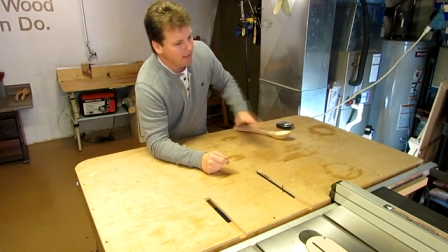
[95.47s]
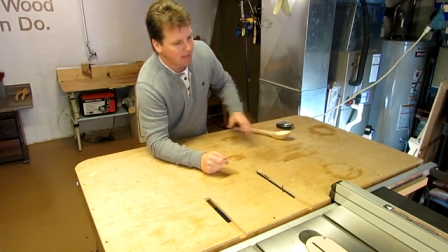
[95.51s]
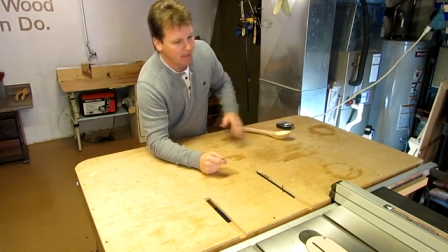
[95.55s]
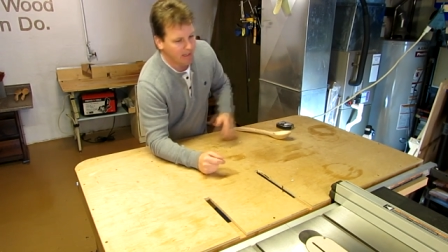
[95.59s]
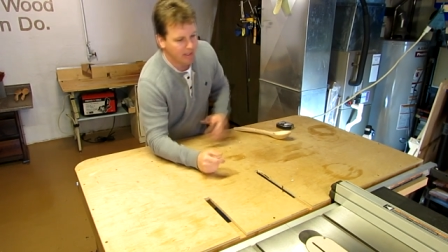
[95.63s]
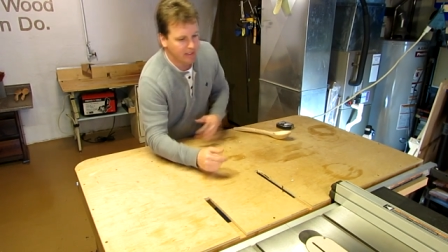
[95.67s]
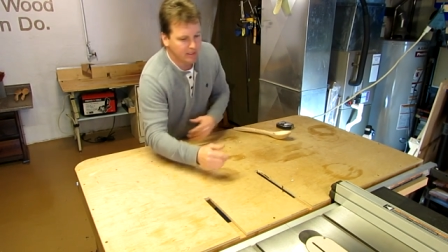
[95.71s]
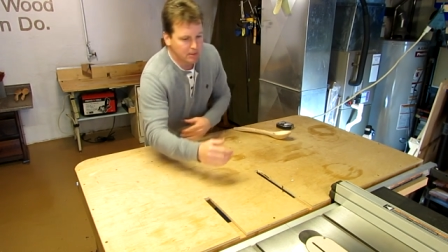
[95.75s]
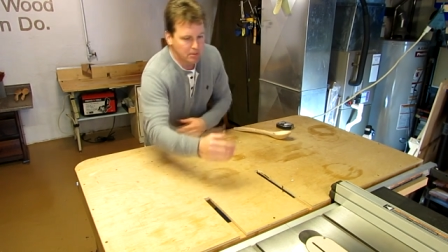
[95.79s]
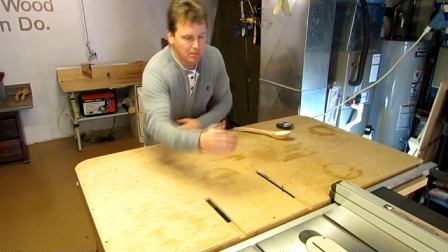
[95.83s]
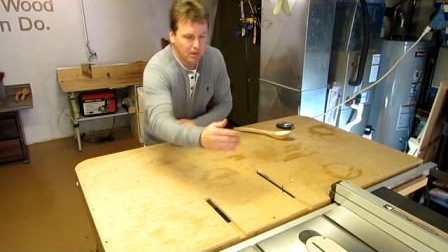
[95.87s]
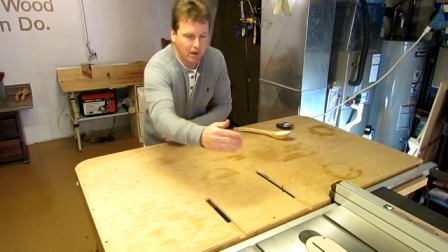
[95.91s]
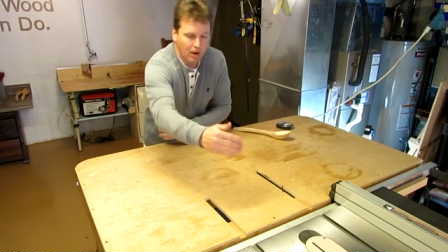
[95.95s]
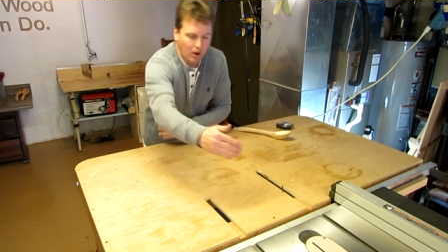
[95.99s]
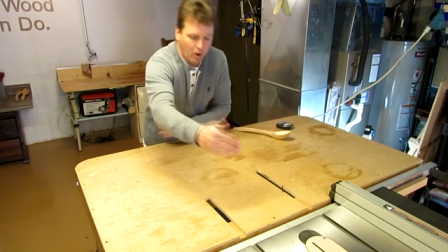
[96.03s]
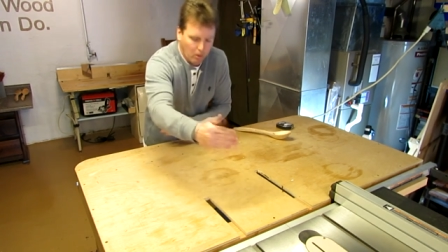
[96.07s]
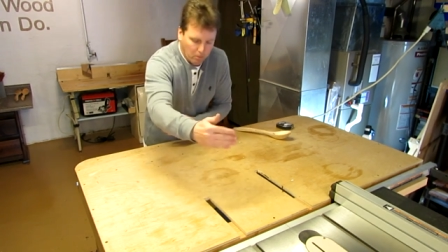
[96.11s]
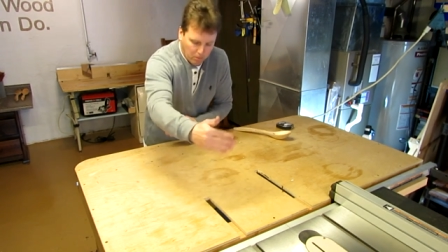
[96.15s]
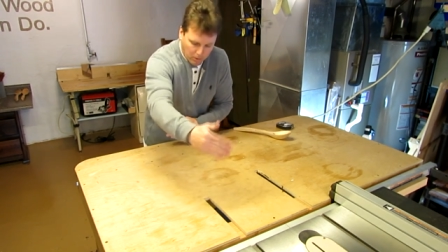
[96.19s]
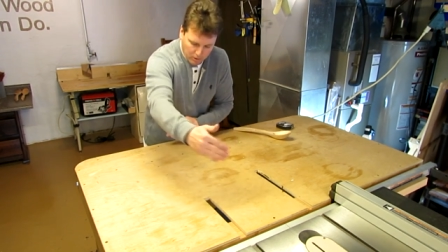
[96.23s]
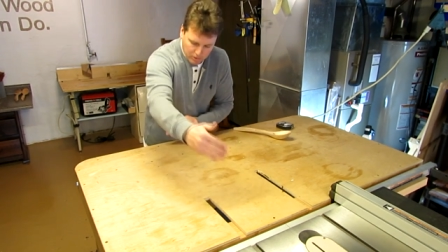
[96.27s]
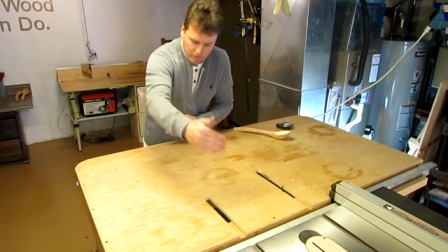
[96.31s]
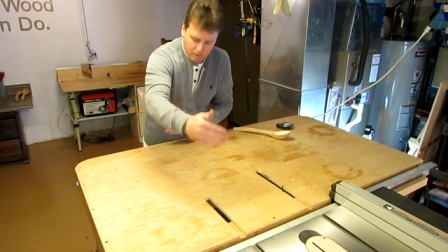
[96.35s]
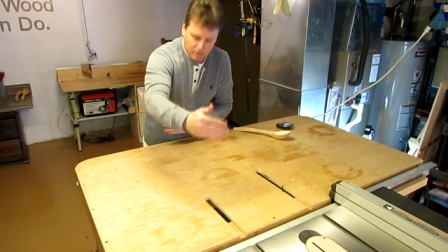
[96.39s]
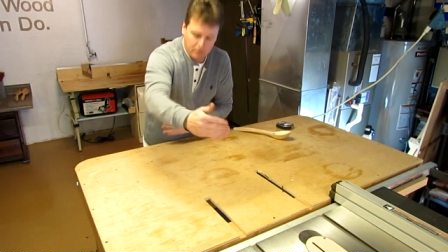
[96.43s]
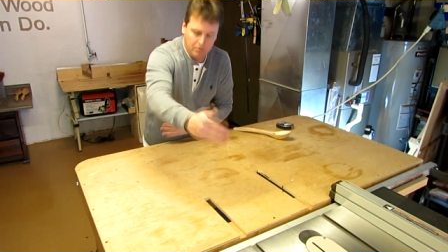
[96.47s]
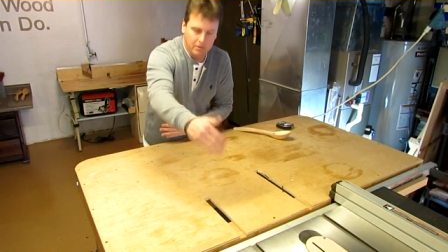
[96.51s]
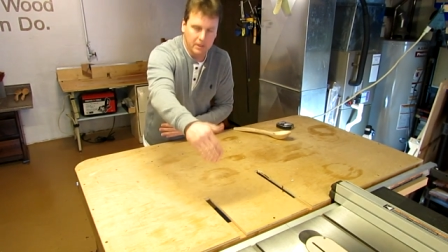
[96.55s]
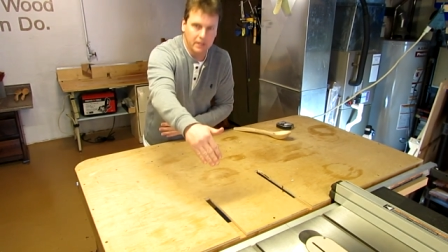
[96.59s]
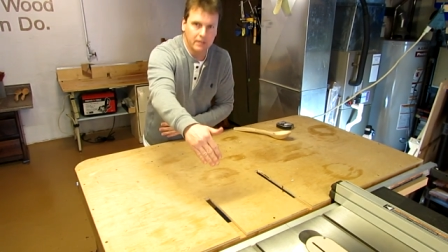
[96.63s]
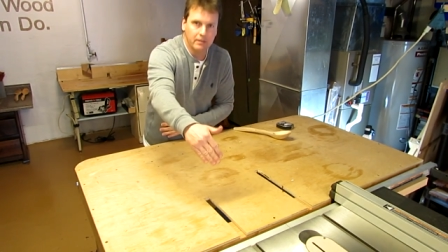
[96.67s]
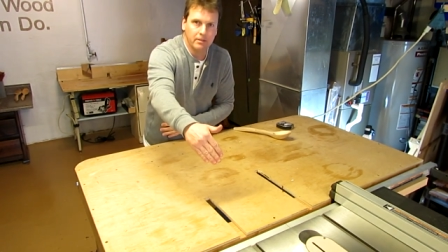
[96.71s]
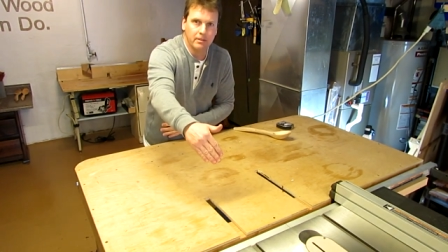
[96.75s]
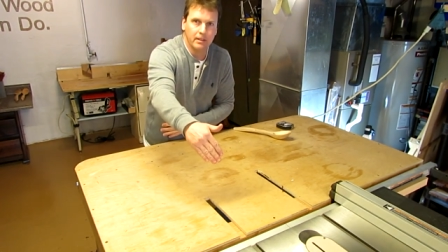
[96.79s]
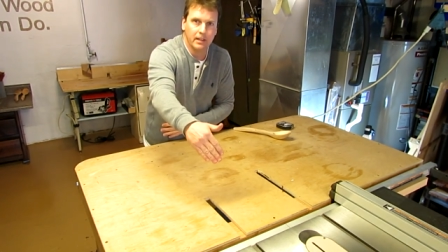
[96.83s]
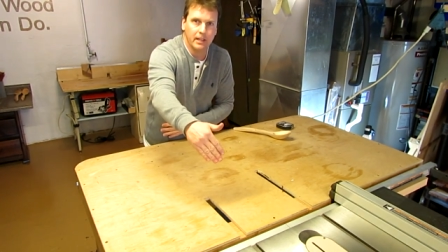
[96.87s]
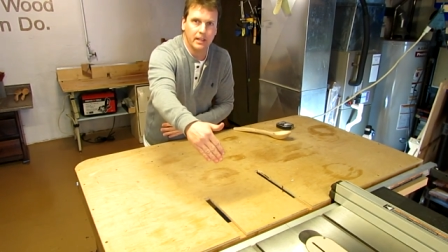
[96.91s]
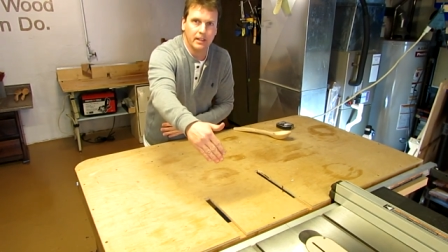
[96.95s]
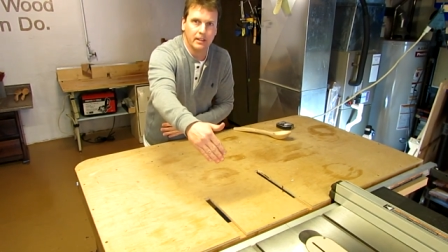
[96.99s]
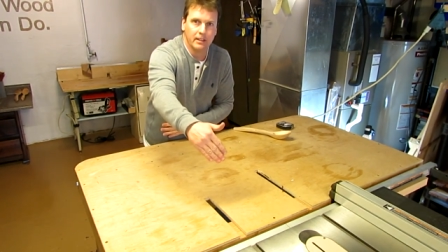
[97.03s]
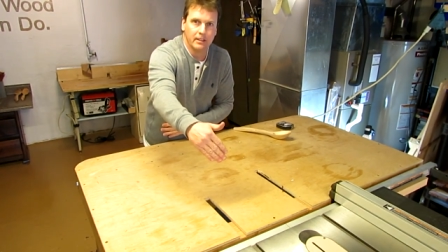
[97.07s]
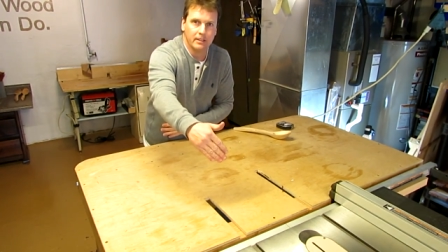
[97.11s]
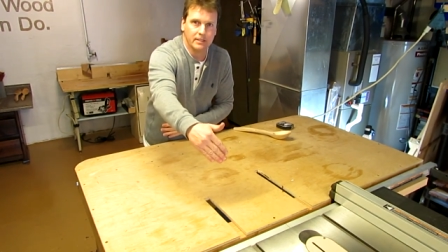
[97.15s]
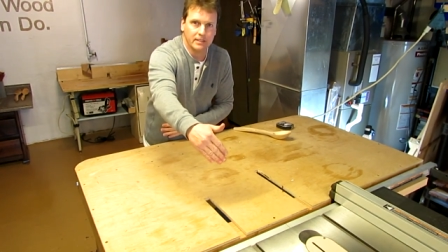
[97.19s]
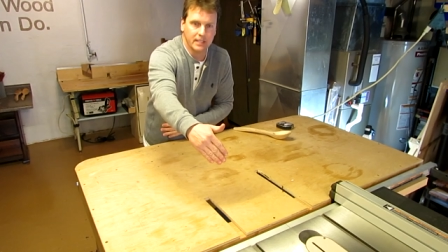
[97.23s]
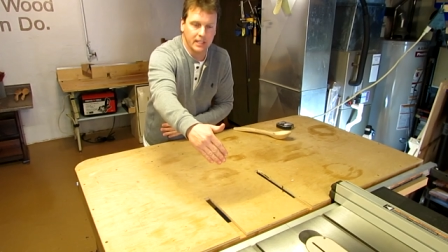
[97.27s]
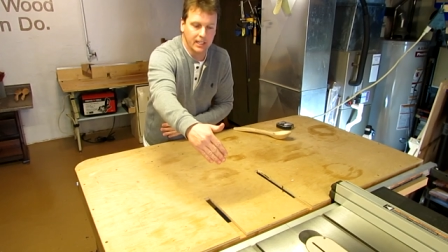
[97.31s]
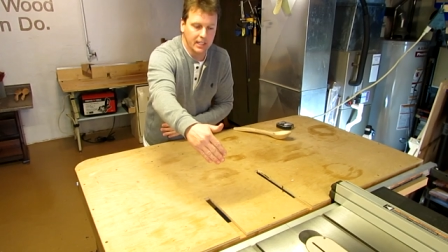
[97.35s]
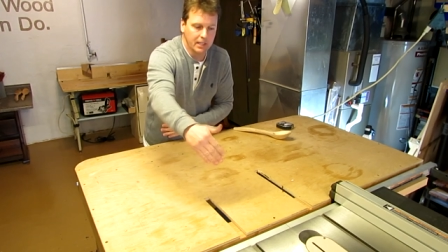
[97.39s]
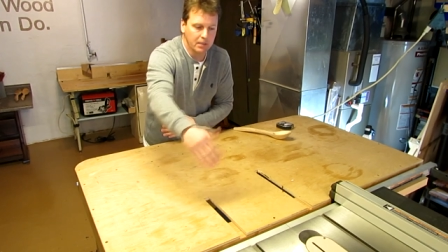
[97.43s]
and it's about almost 3
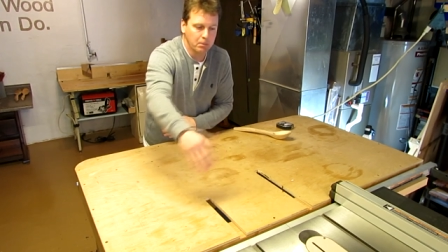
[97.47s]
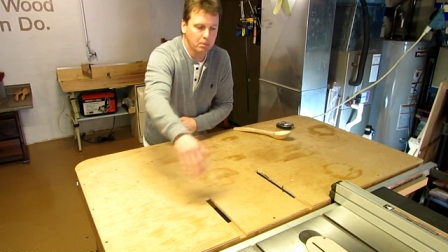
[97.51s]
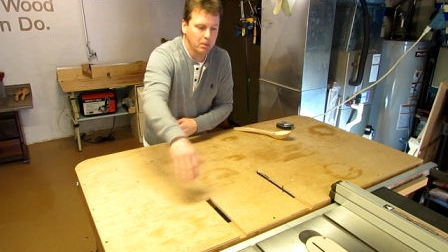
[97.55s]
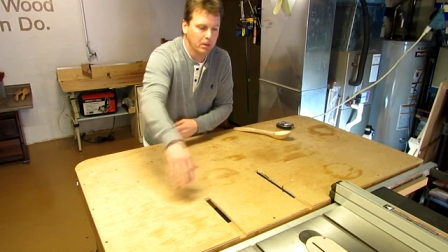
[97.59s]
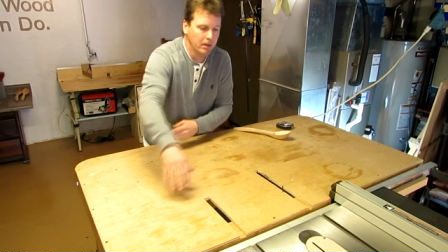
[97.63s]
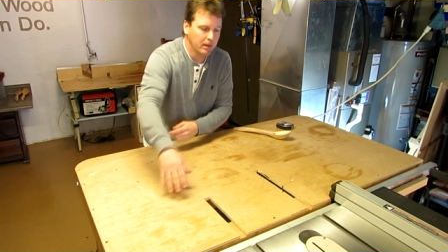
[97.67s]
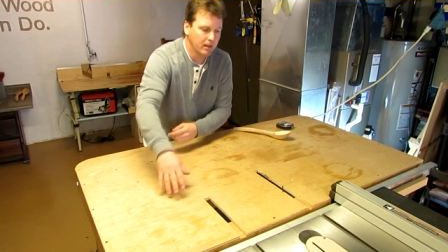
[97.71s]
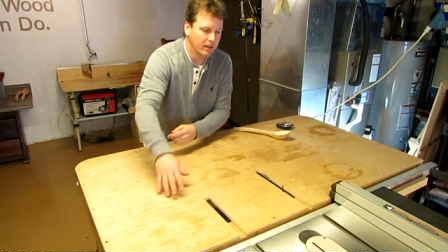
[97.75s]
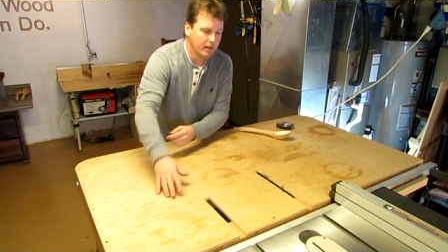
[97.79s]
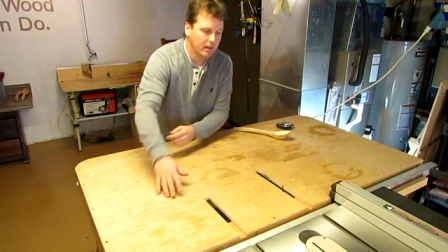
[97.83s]
feet deep.